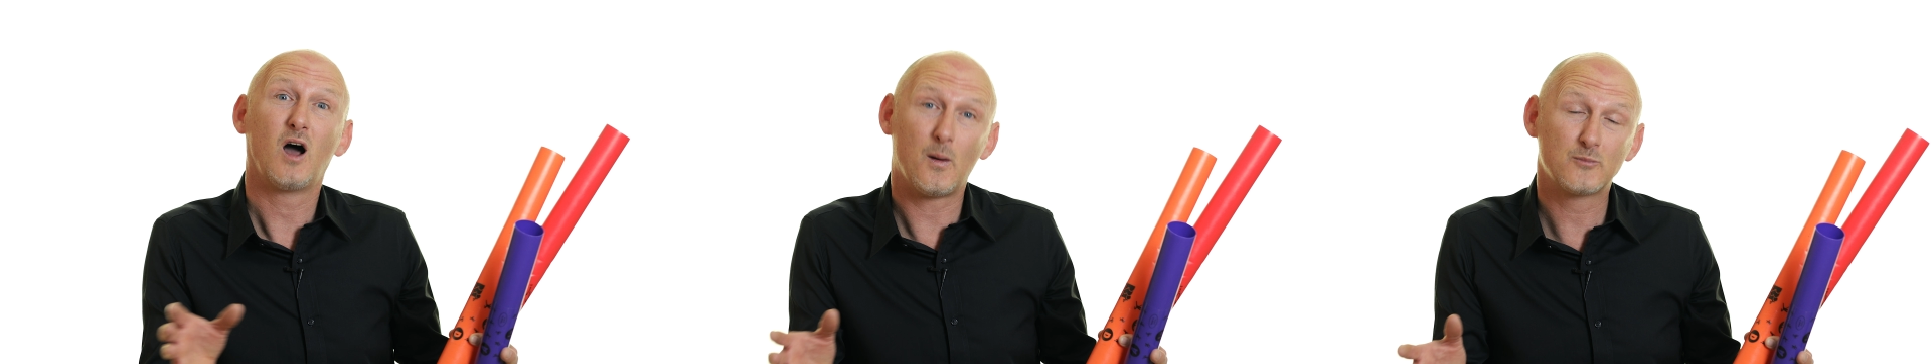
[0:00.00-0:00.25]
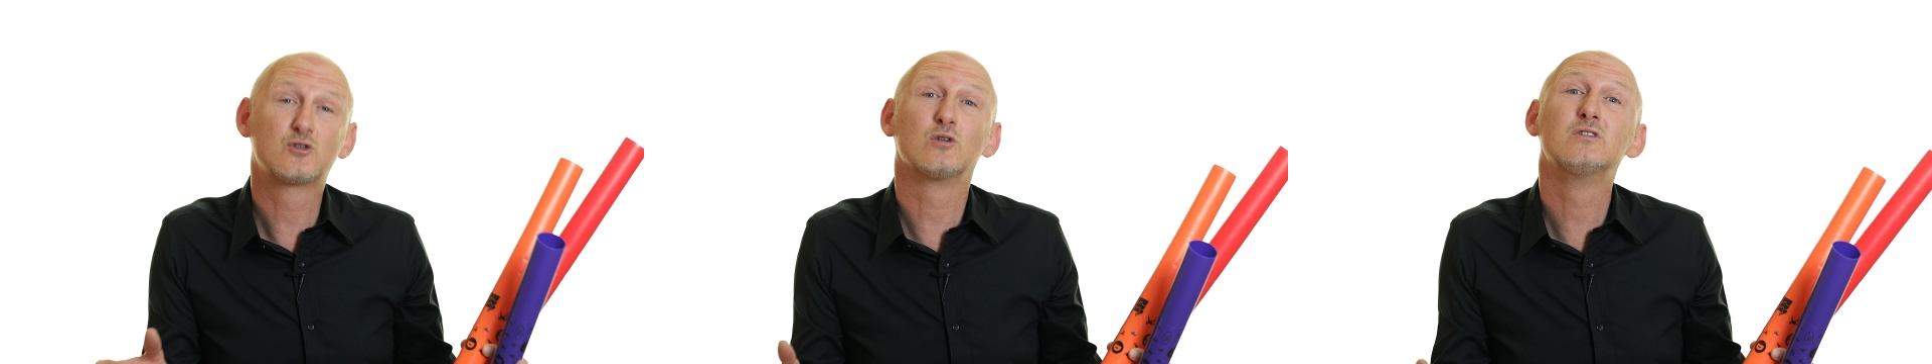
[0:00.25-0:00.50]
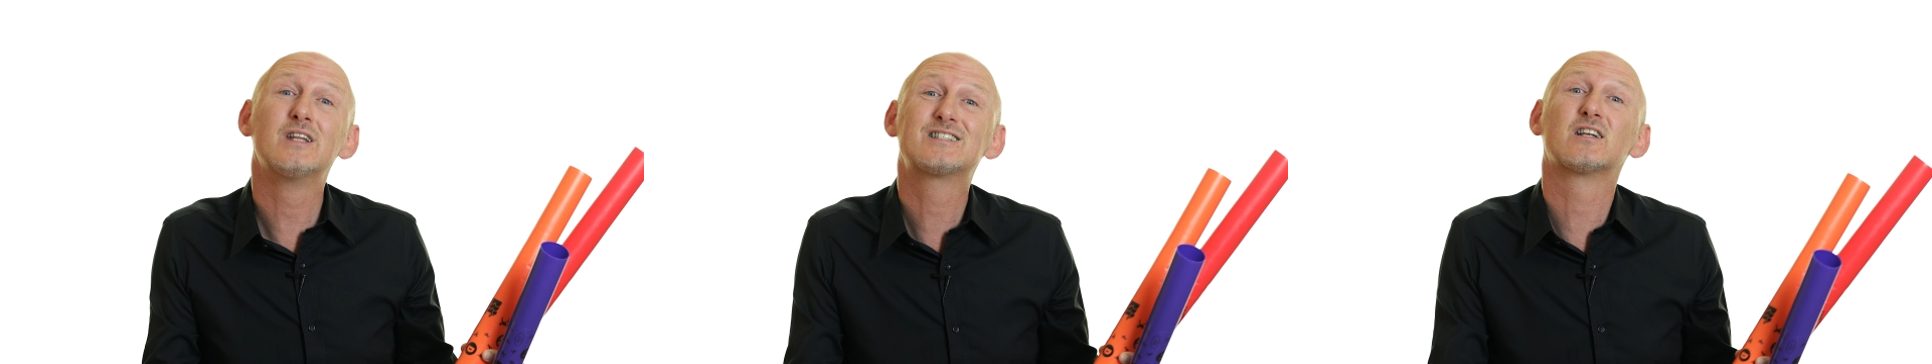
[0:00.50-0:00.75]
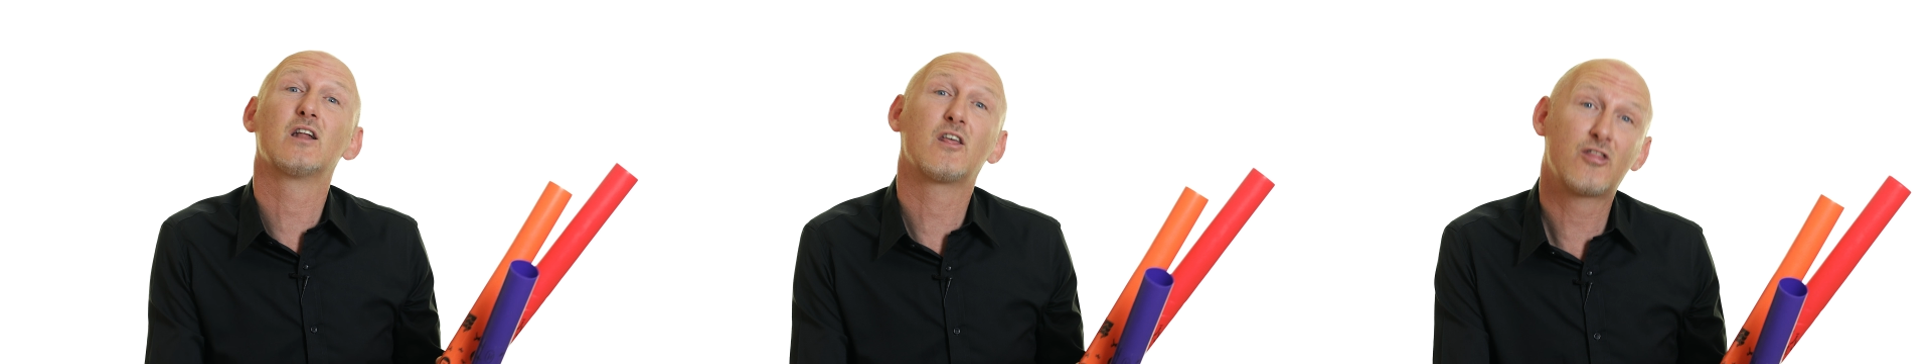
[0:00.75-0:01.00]
up to
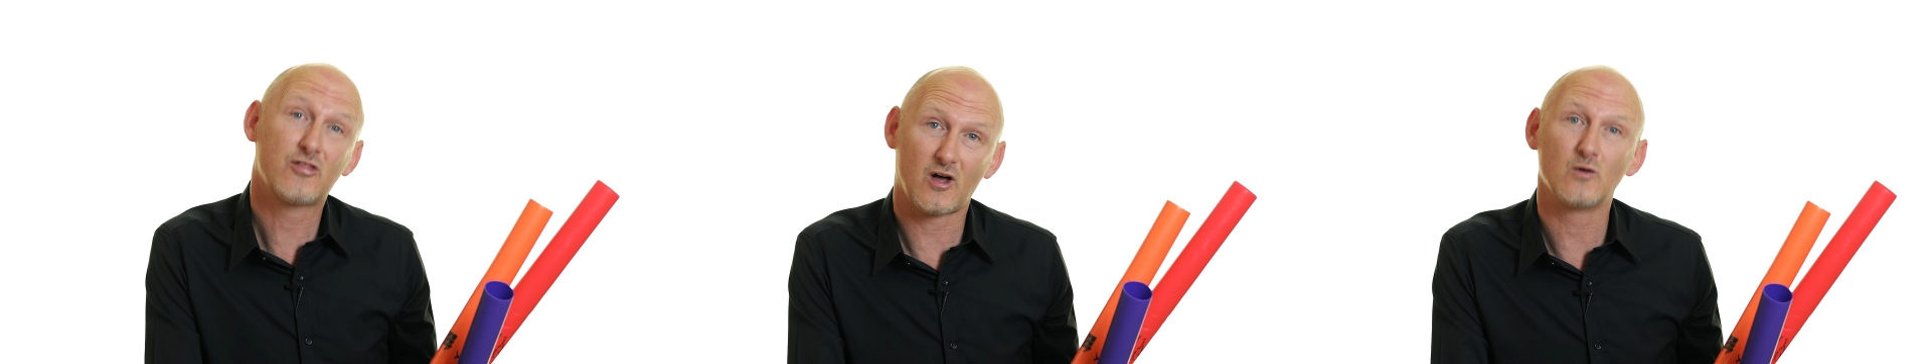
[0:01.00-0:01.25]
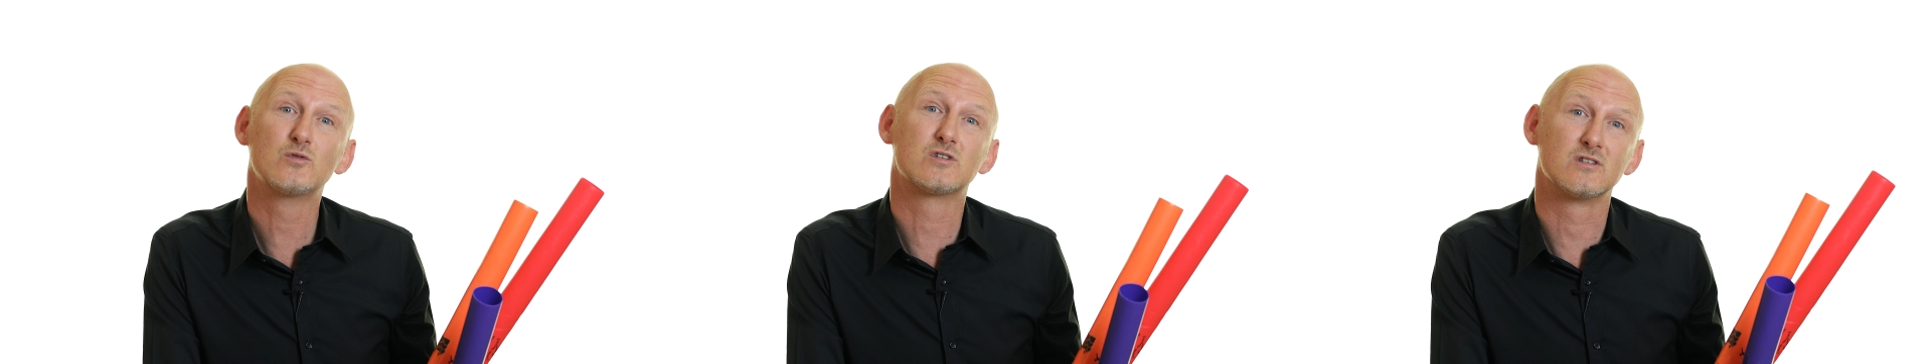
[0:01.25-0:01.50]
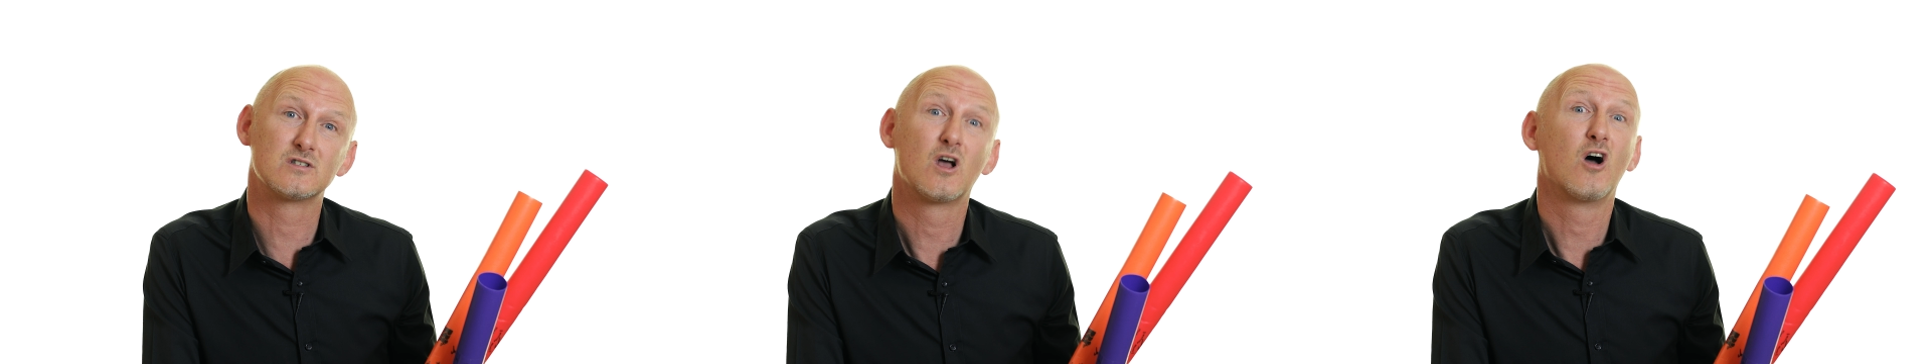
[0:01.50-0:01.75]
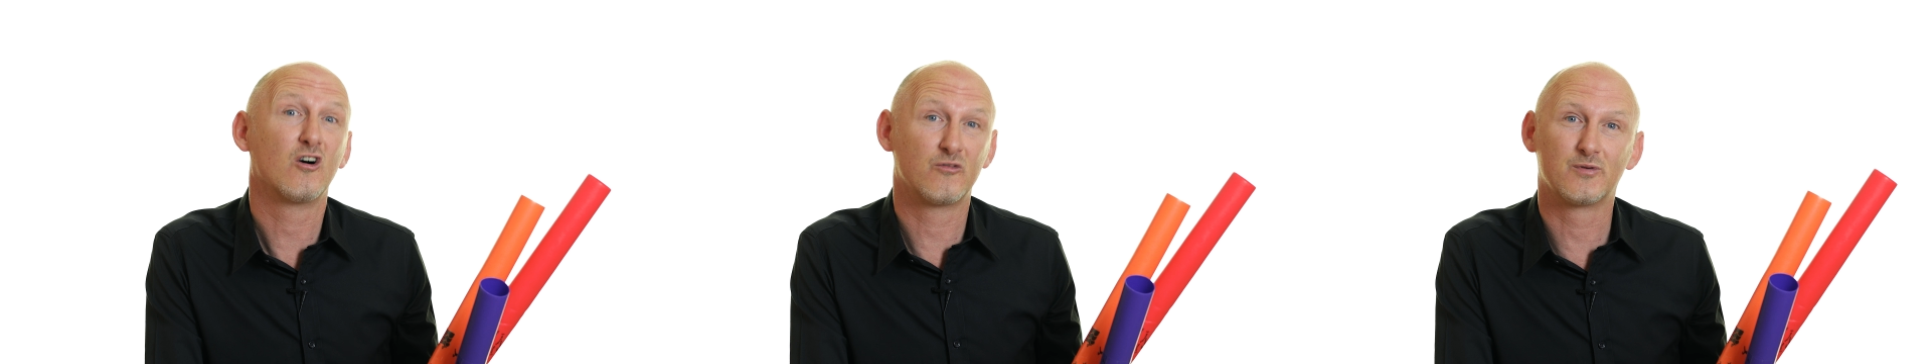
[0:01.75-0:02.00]
literally thousands
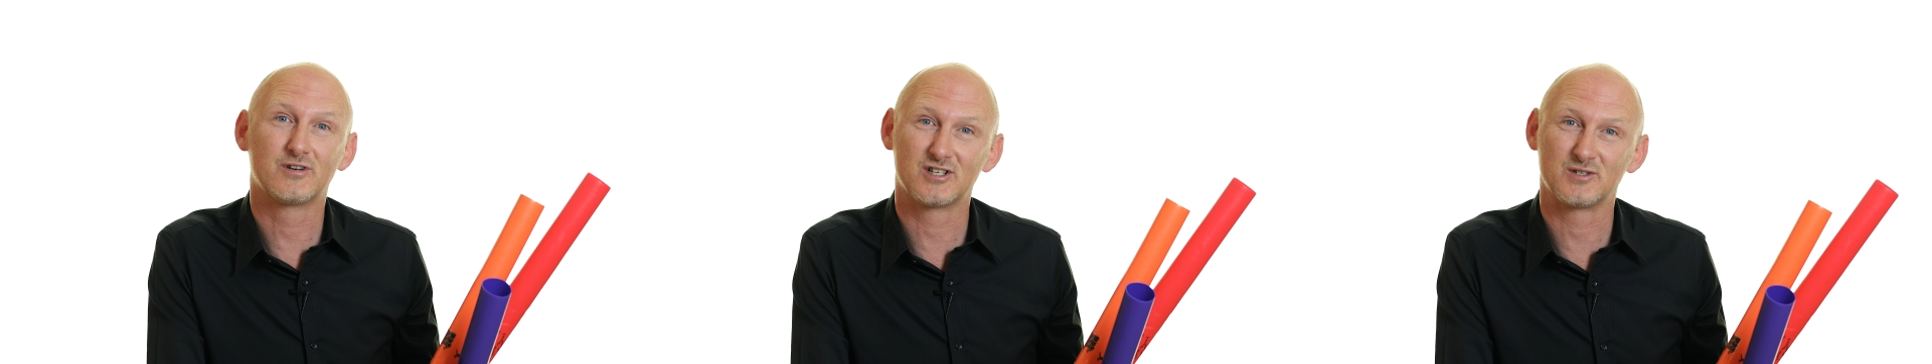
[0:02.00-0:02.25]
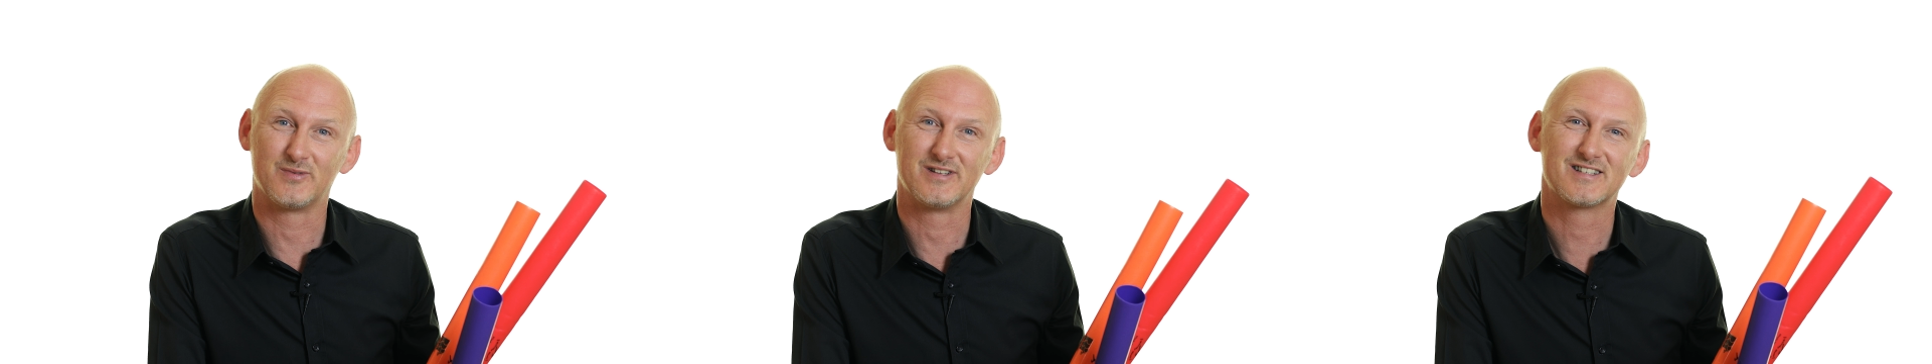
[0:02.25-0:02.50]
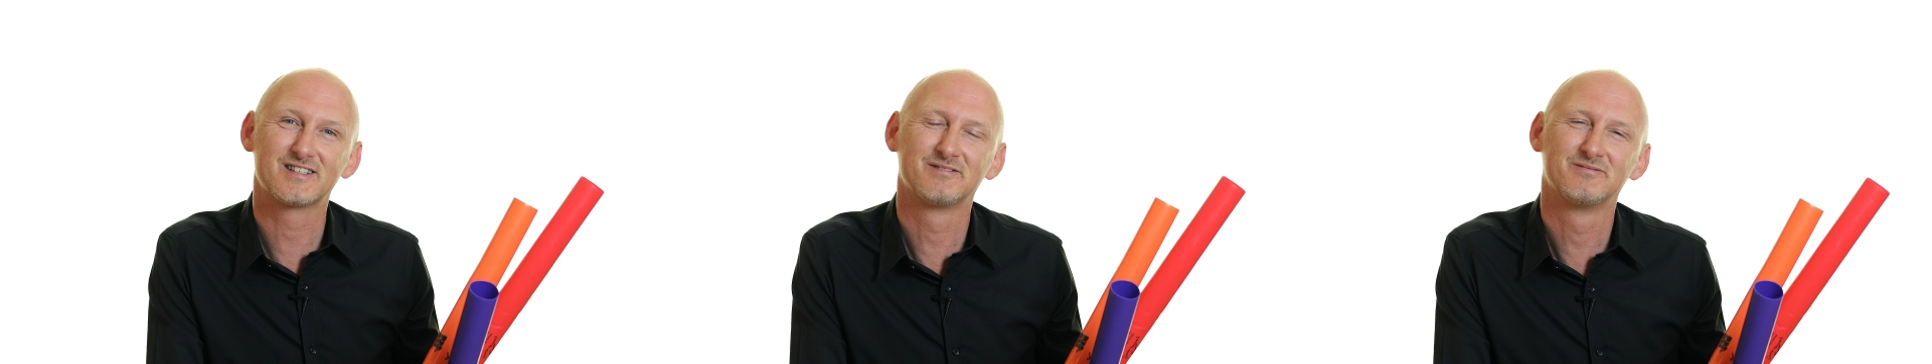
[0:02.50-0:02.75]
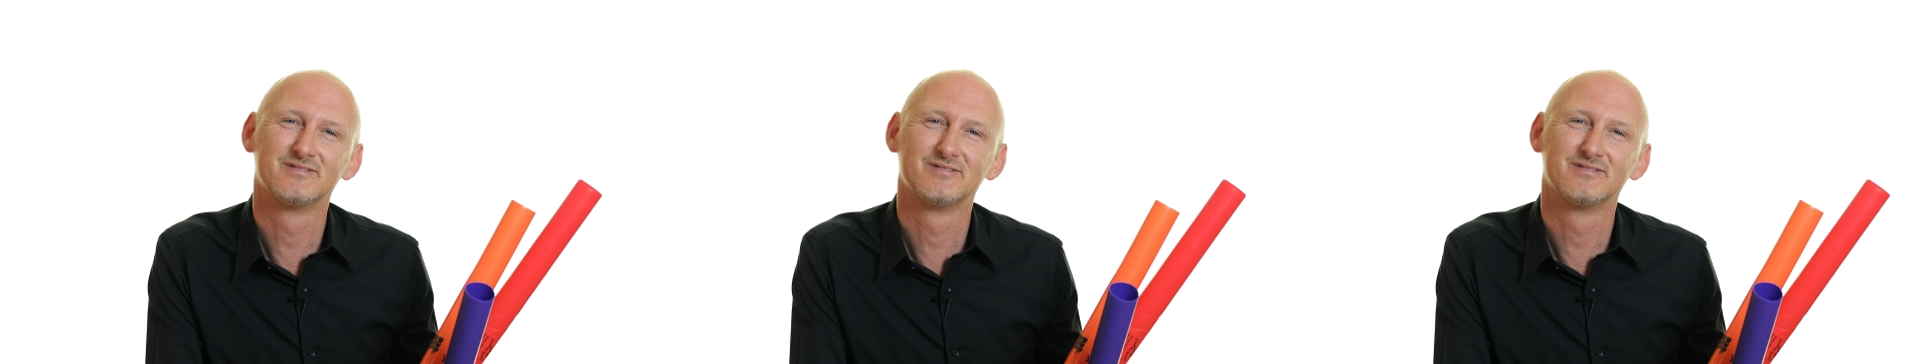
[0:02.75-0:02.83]
of participants.